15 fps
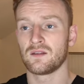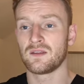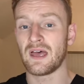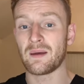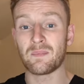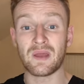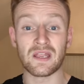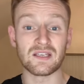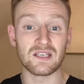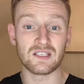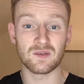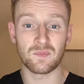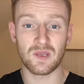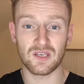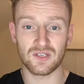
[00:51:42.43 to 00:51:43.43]
That may
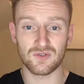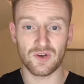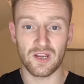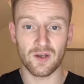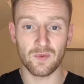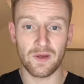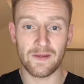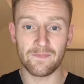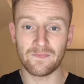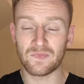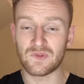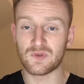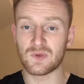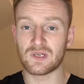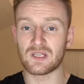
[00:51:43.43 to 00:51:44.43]
disappear straight away
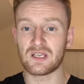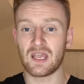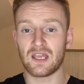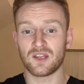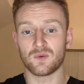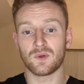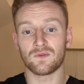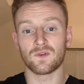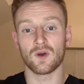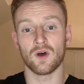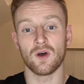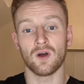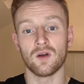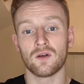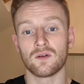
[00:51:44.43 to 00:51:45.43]
to indicate that we've
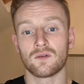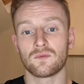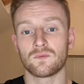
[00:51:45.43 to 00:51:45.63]
got